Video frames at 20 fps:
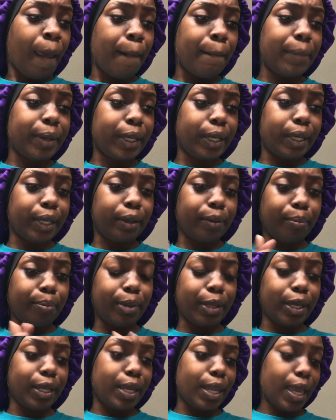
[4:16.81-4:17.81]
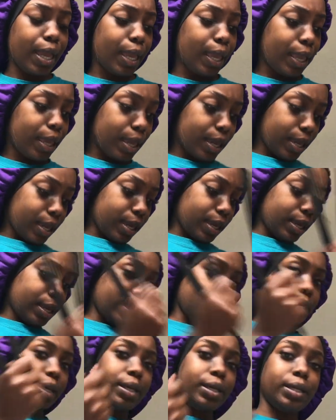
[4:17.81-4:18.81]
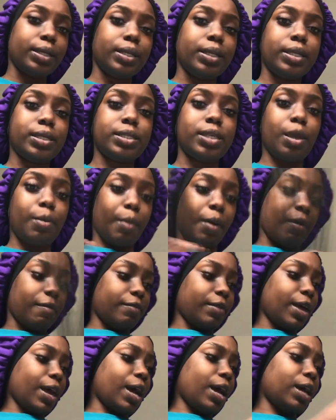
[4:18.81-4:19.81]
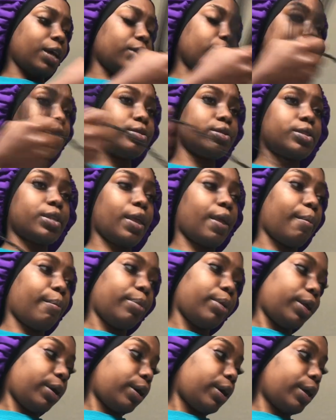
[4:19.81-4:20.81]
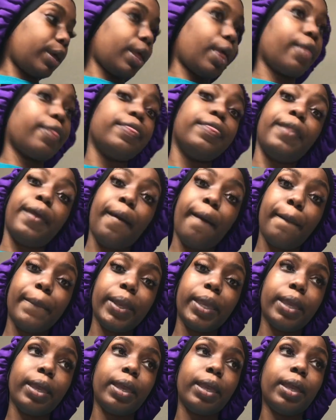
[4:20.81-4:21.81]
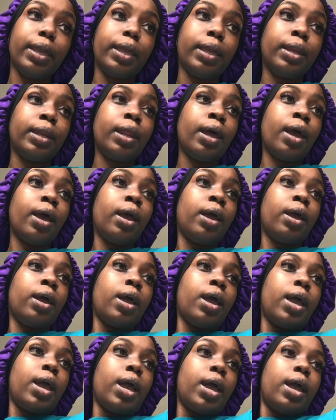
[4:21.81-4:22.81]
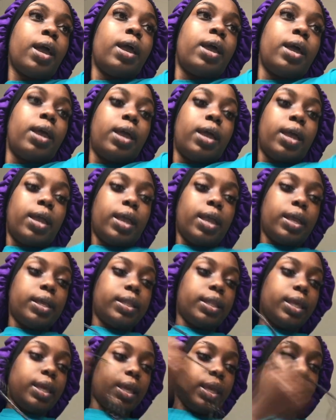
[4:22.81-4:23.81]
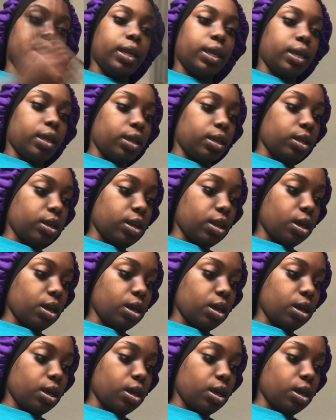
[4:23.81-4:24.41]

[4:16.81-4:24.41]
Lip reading: But plug that in, then take my flat irons and plug them in, and then